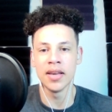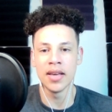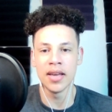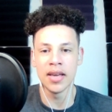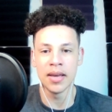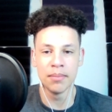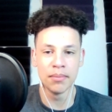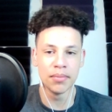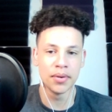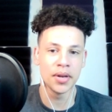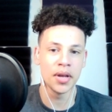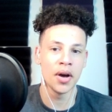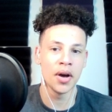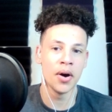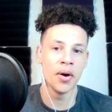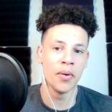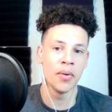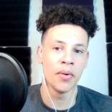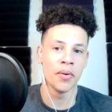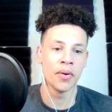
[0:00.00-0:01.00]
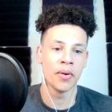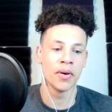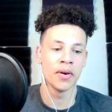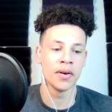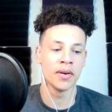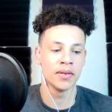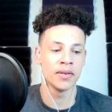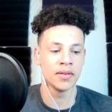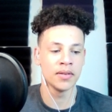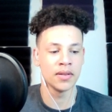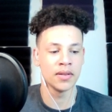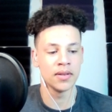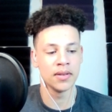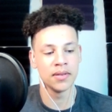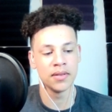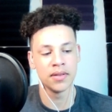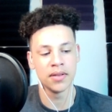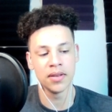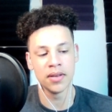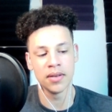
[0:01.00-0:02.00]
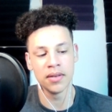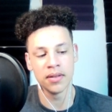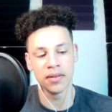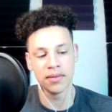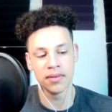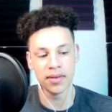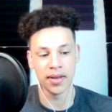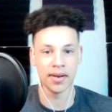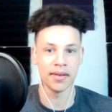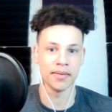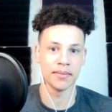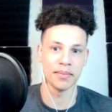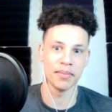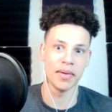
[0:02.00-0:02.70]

embryo or the